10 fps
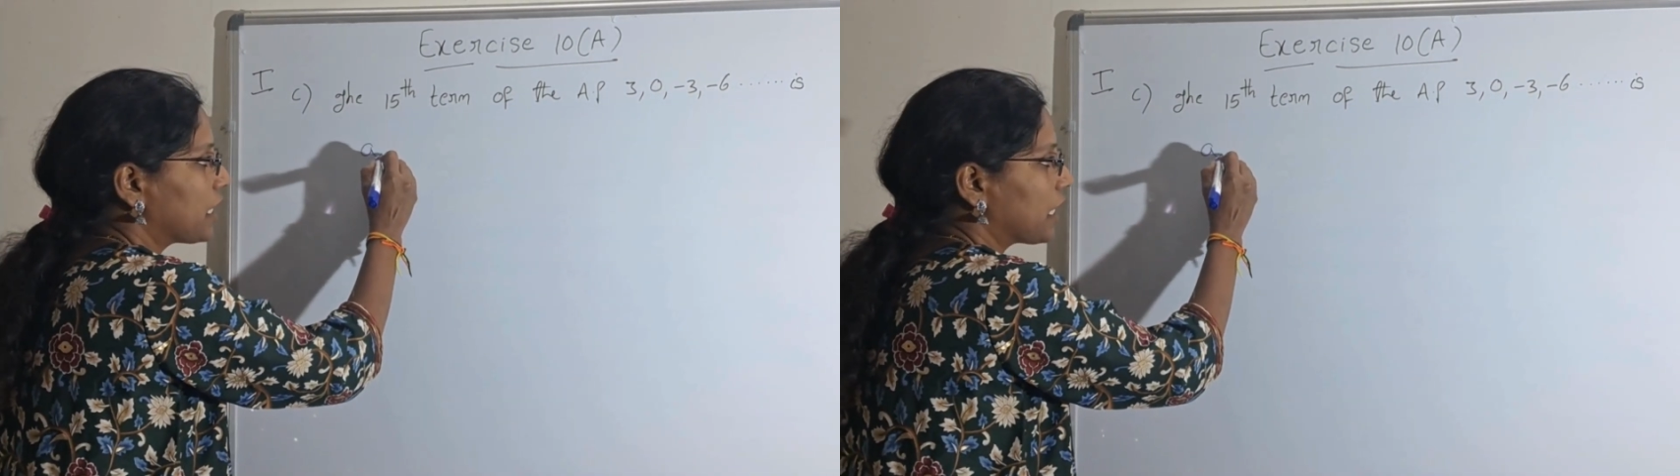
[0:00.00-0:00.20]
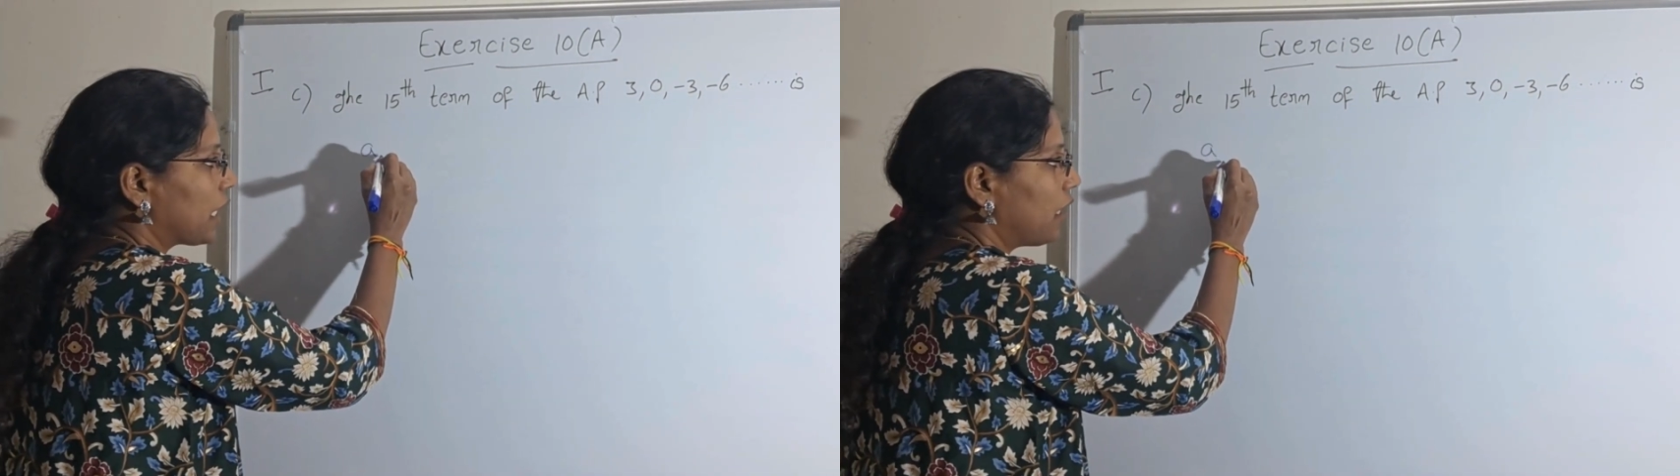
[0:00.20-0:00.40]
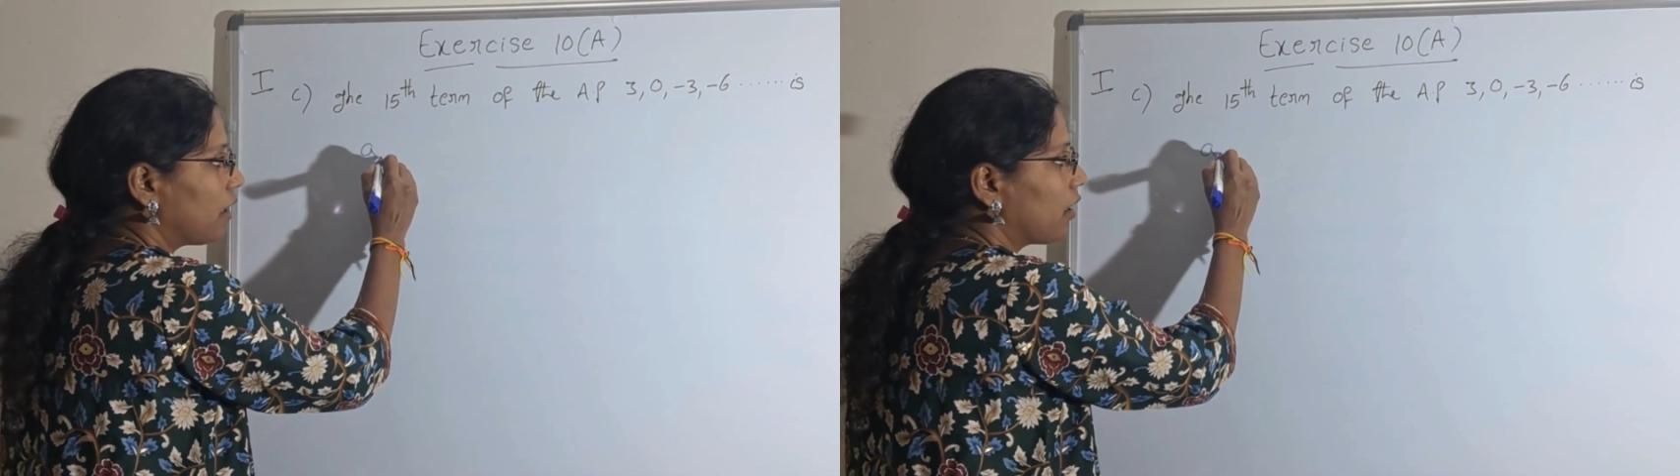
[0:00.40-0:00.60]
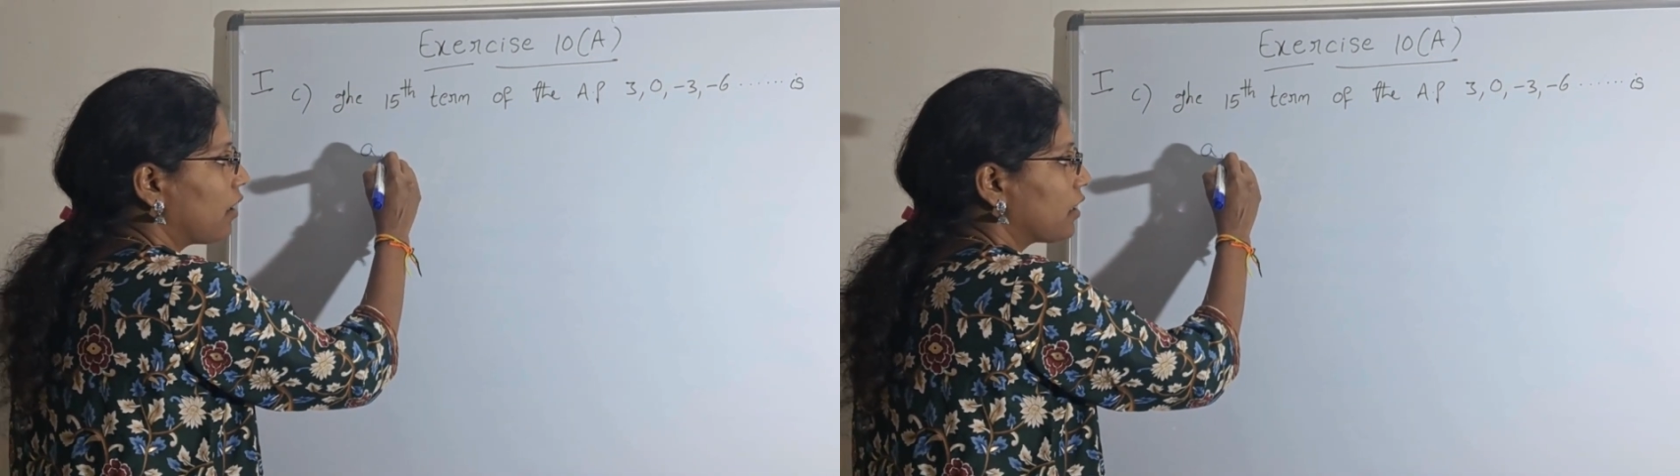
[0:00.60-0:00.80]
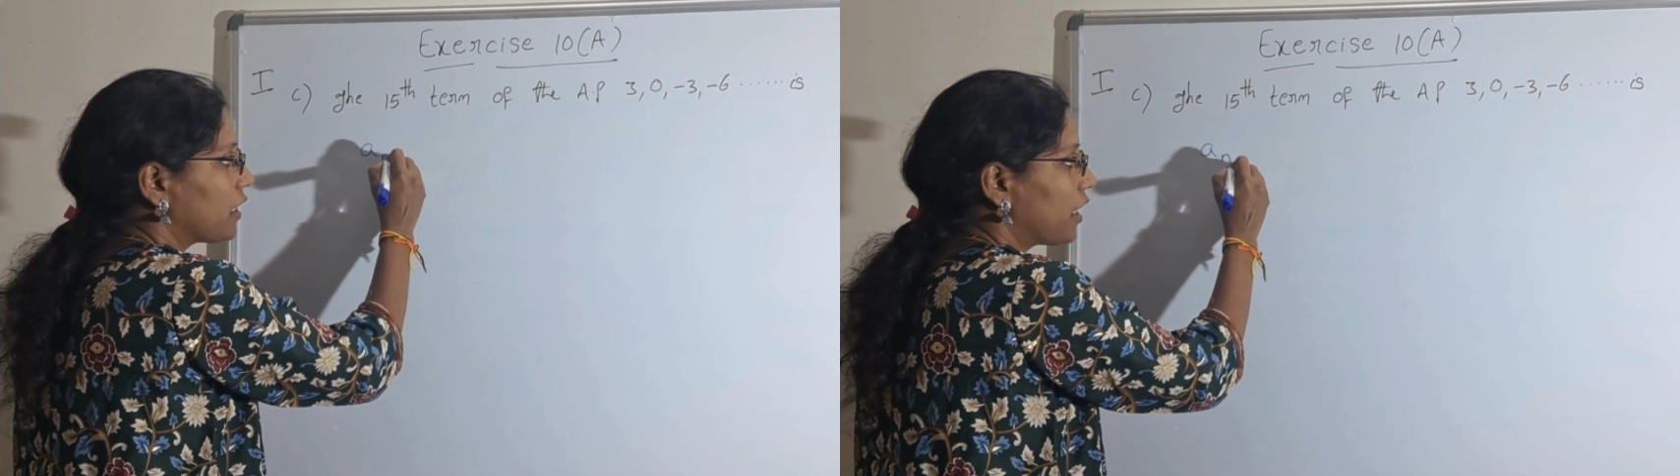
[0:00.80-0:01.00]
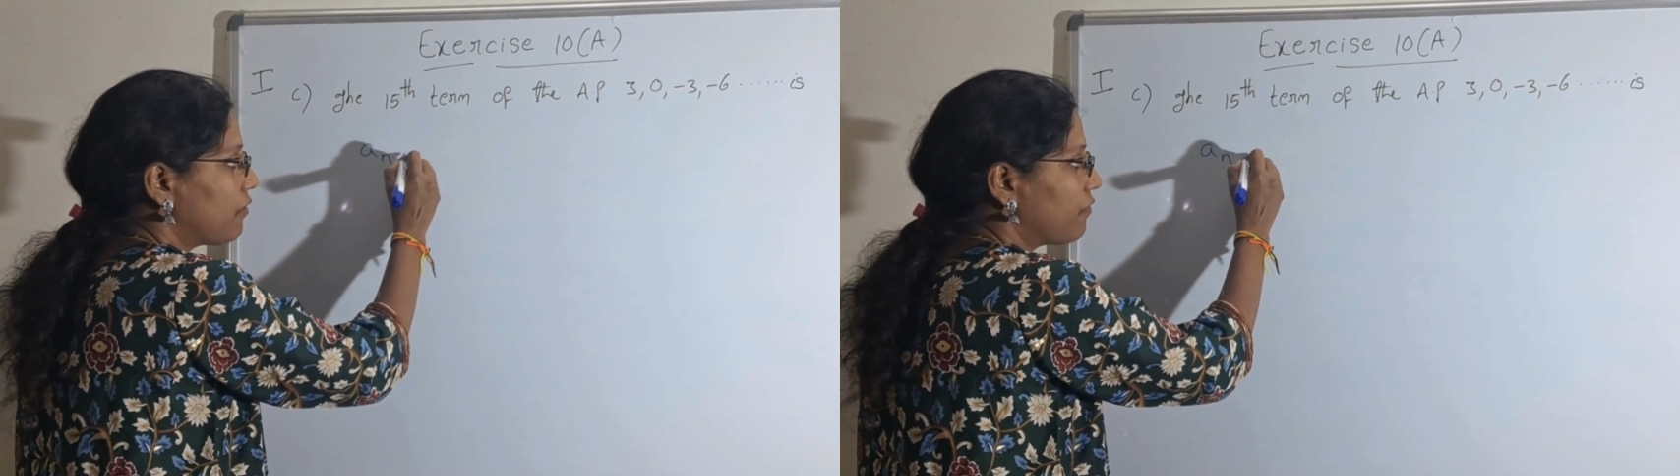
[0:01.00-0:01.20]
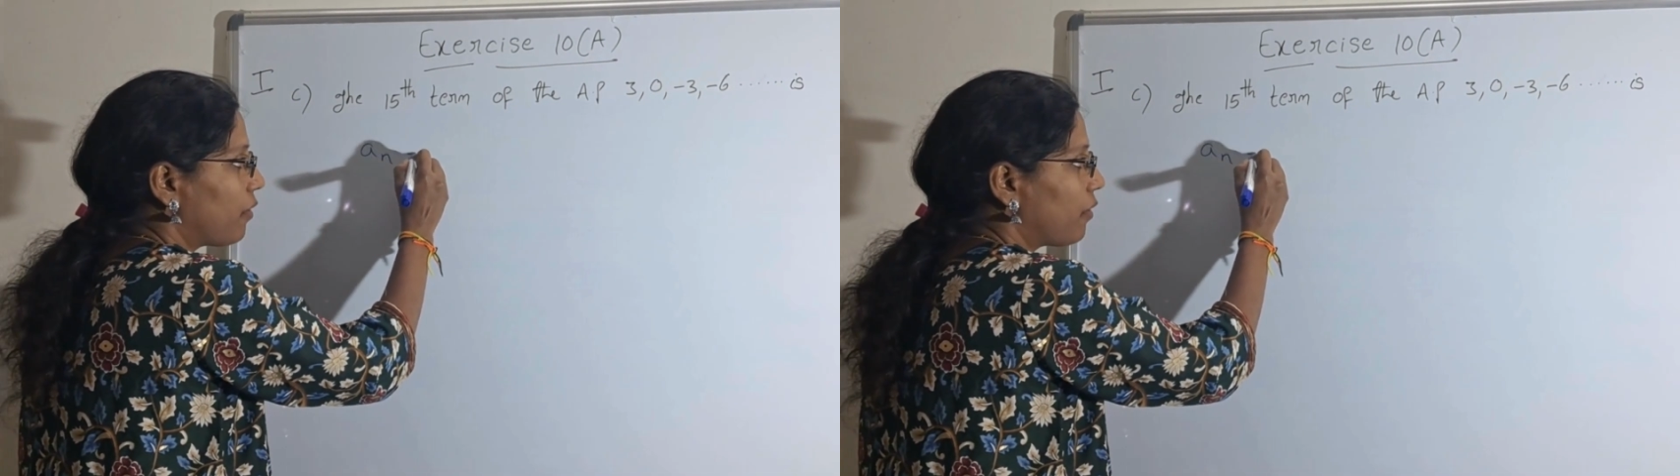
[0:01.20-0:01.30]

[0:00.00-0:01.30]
A, n